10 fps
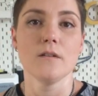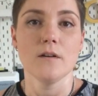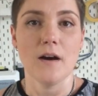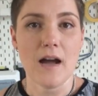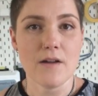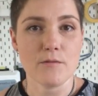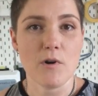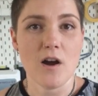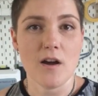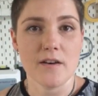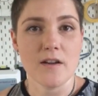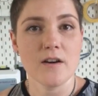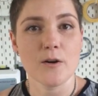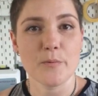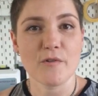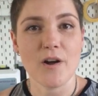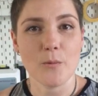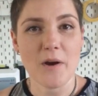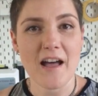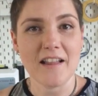Hi everyone, hope you're all
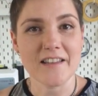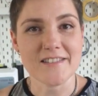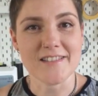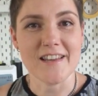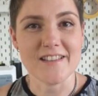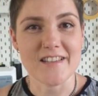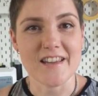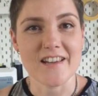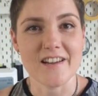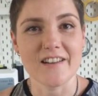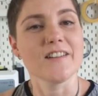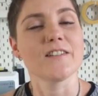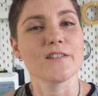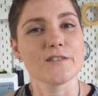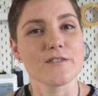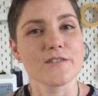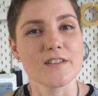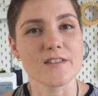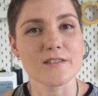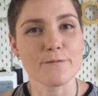well, it's Liz here. This
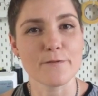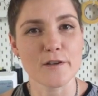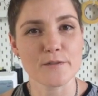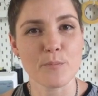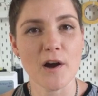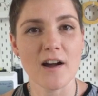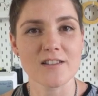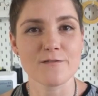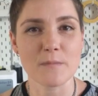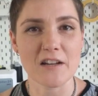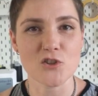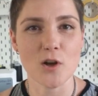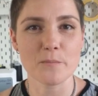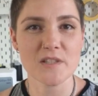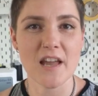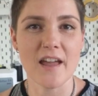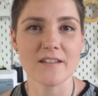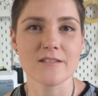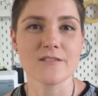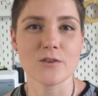is the first part of my top
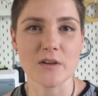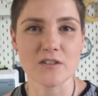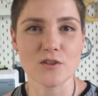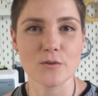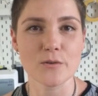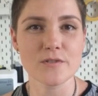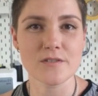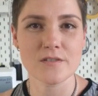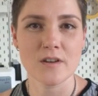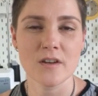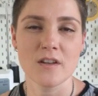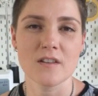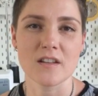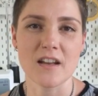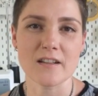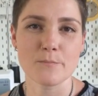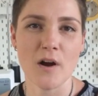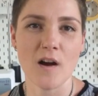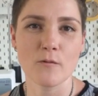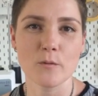10 sewing tools. The next
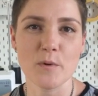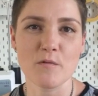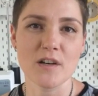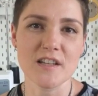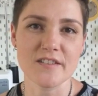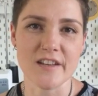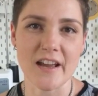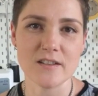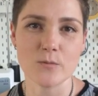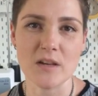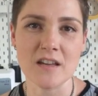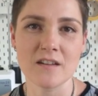part will be released next week.